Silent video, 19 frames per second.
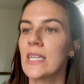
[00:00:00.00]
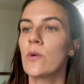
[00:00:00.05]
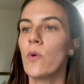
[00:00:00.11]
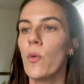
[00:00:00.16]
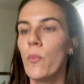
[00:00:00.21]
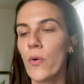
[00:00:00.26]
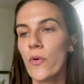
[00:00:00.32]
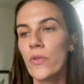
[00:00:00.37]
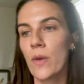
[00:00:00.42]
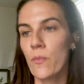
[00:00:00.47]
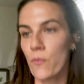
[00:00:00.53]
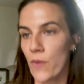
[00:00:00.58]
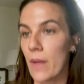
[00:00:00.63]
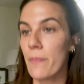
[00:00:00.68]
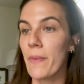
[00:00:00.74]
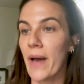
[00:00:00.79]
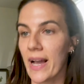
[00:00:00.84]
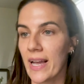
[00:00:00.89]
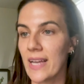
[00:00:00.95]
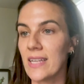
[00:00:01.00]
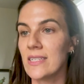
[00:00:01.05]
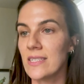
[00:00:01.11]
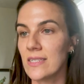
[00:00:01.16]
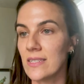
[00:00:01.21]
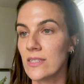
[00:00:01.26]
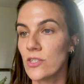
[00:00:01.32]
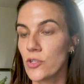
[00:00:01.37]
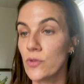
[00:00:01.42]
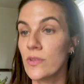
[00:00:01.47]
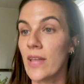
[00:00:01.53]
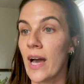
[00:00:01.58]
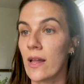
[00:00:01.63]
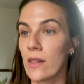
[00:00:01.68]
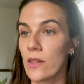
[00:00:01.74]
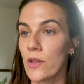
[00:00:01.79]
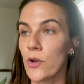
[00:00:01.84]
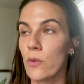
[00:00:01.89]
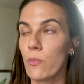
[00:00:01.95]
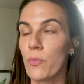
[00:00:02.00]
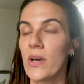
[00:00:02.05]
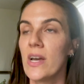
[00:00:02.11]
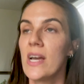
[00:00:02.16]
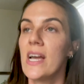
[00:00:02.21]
and it will pull them right back into that loop.